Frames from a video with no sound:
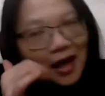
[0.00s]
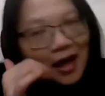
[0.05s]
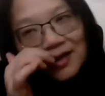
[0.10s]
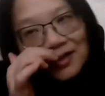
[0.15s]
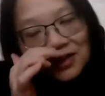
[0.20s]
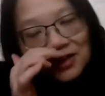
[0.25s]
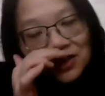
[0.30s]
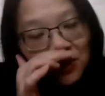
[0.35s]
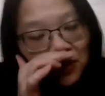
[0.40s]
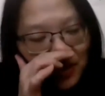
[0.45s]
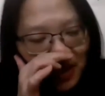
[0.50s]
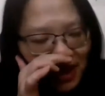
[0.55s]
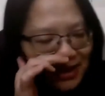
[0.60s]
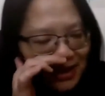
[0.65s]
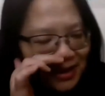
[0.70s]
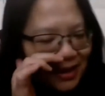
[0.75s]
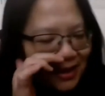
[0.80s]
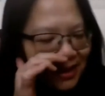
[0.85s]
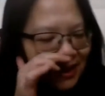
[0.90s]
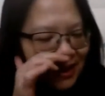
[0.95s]
So what
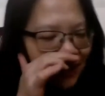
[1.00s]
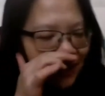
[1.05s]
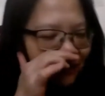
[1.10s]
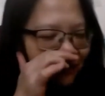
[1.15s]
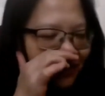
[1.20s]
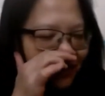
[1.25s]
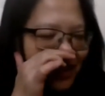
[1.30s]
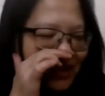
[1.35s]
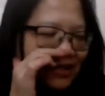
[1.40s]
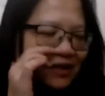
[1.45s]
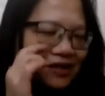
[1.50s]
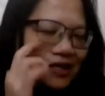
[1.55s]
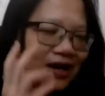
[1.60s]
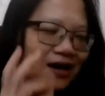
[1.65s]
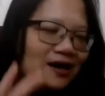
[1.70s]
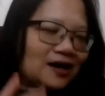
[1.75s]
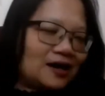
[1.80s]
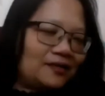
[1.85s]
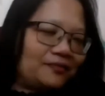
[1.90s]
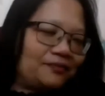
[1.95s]
is the difference
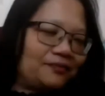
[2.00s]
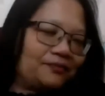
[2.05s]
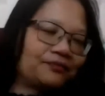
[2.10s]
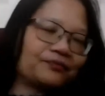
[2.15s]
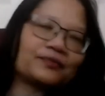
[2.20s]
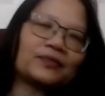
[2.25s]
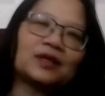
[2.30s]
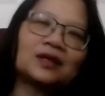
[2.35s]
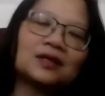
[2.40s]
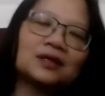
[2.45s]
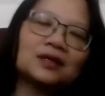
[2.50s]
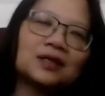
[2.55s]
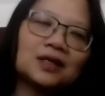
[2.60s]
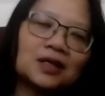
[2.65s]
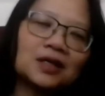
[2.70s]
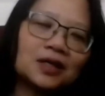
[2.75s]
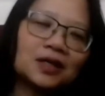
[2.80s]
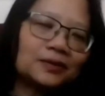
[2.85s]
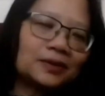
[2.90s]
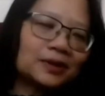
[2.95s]

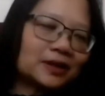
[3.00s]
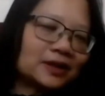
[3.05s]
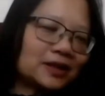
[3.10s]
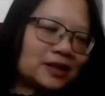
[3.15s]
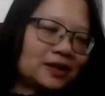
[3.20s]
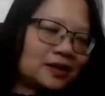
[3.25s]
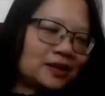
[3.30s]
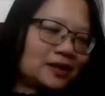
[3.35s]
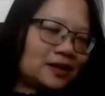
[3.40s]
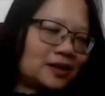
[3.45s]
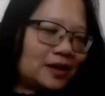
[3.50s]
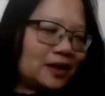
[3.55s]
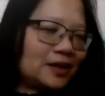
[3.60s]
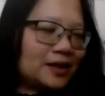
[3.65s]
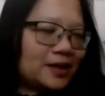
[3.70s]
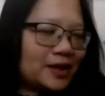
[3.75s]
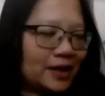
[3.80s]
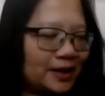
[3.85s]
with the